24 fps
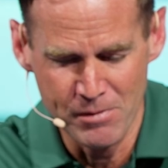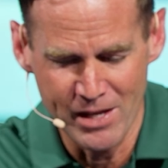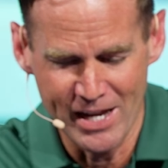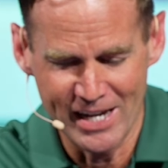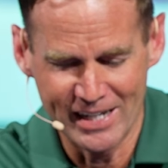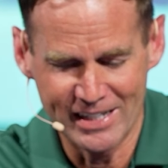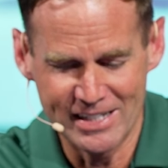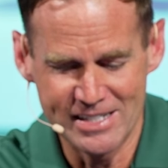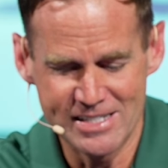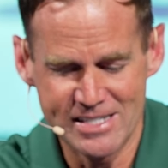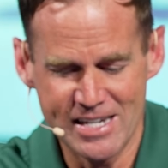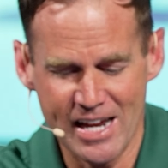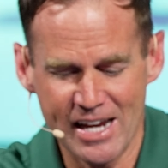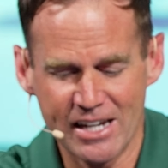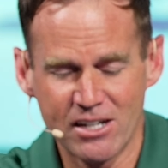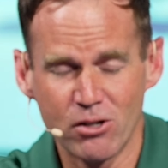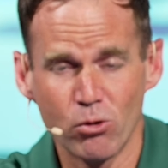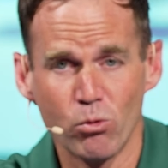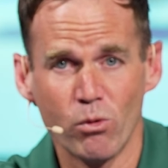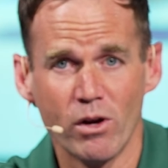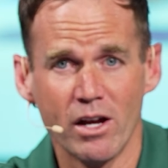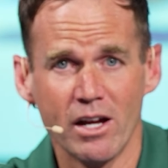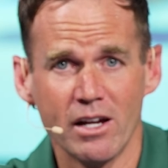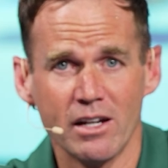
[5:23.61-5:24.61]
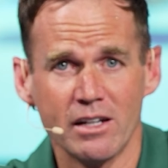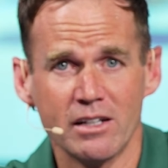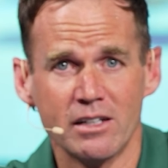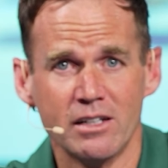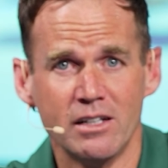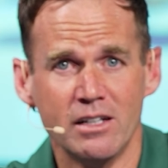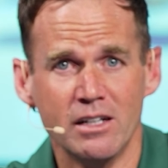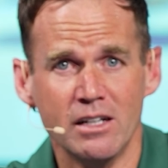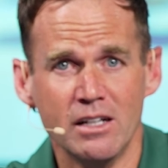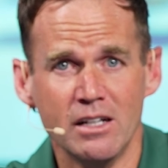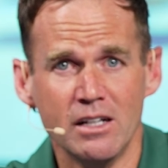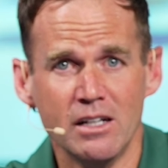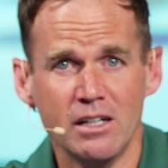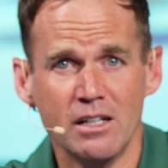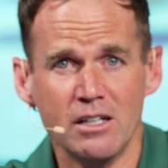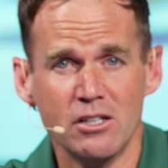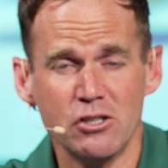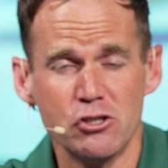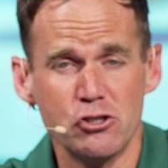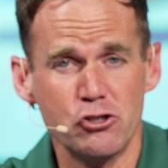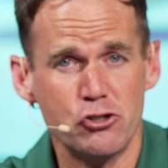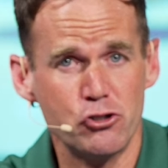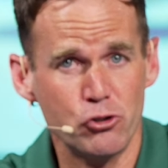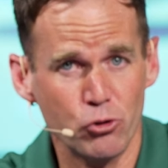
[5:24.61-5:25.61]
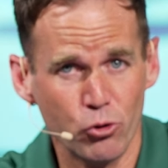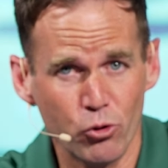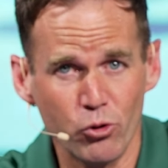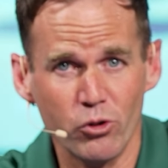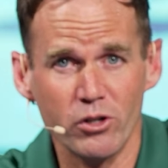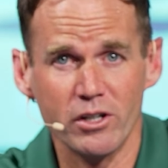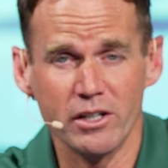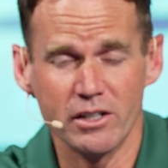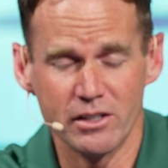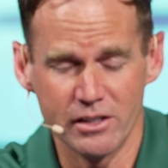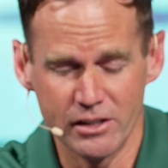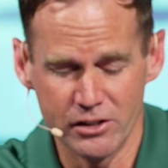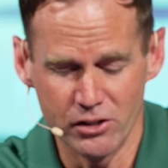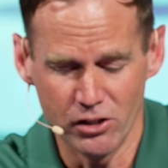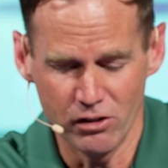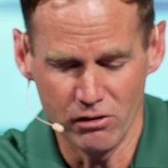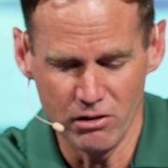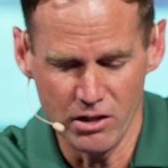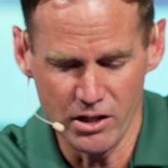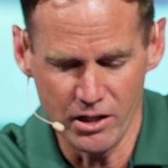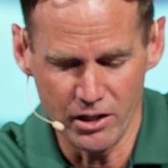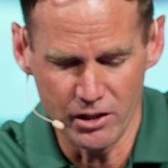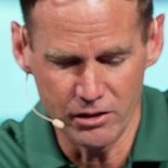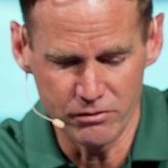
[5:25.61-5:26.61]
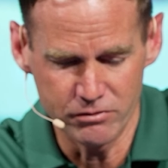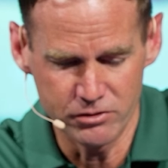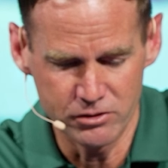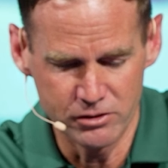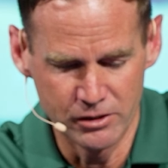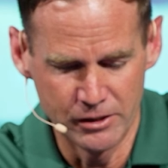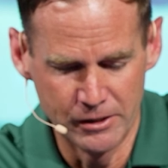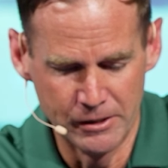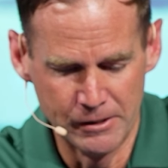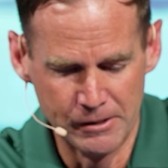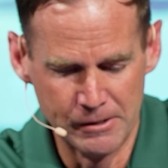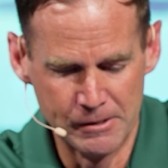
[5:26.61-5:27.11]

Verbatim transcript: and can take away joy in our lives.